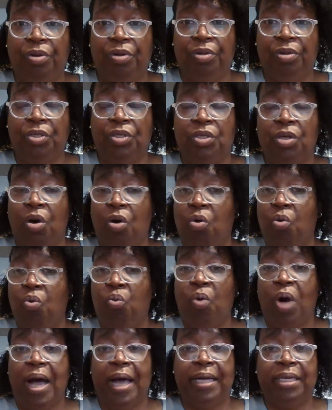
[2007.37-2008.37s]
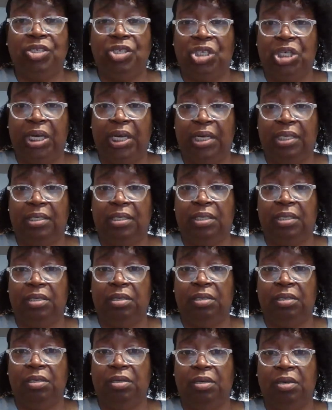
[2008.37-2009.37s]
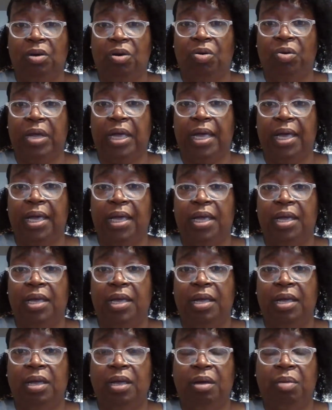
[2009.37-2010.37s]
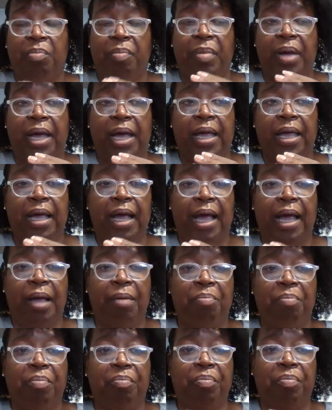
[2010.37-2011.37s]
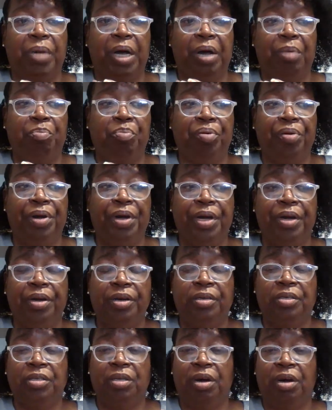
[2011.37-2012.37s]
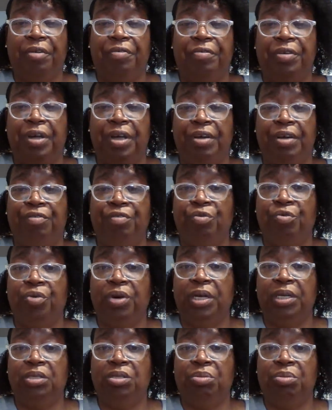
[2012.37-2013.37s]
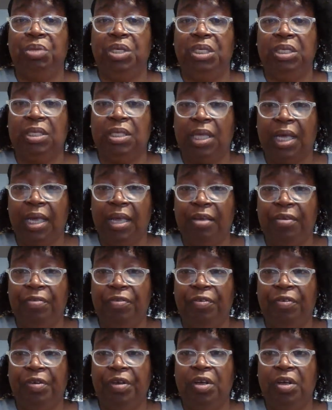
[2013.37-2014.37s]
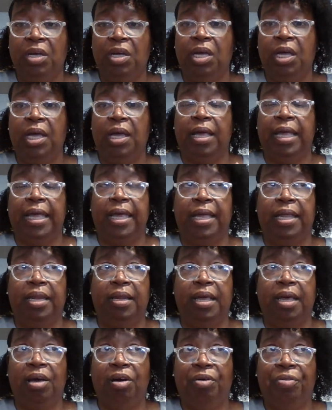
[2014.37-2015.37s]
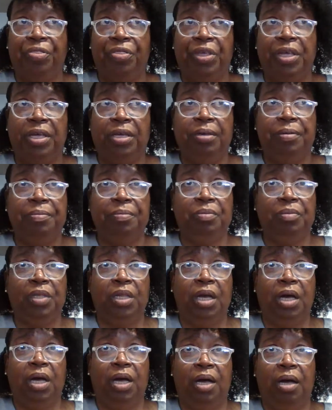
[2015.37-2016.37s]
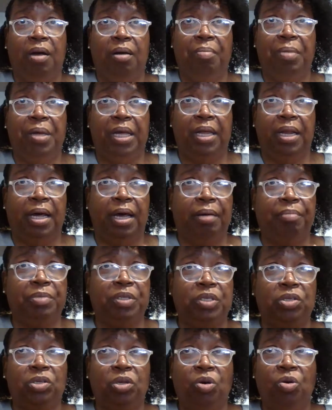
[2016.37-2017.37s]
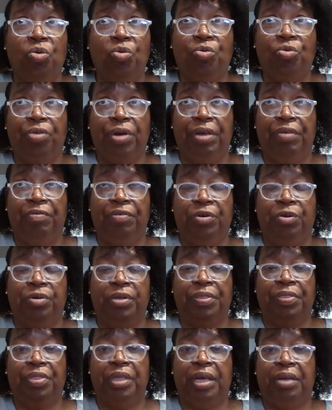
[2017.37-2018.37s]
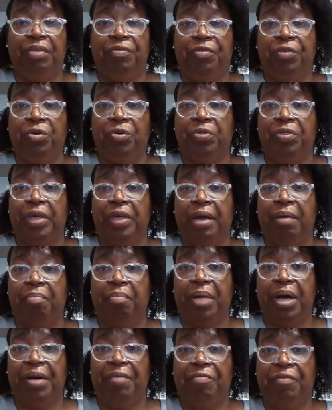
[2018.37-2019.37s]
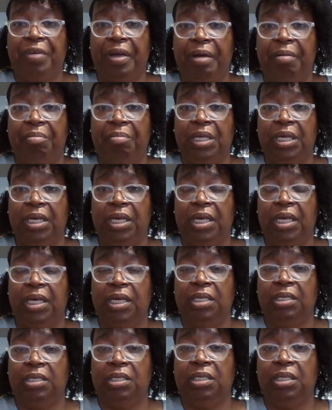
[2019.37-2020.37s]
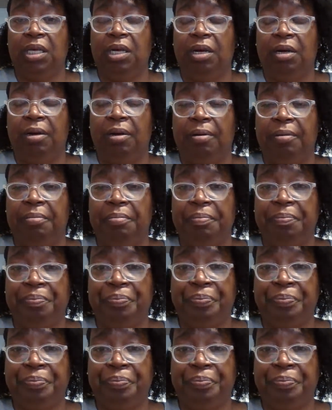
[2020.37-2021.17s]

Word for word: So why chance it? Okay? My I, my prayers are for everyone to be safe and healthy. Um, and I'm so grateful and thankful that my family is um,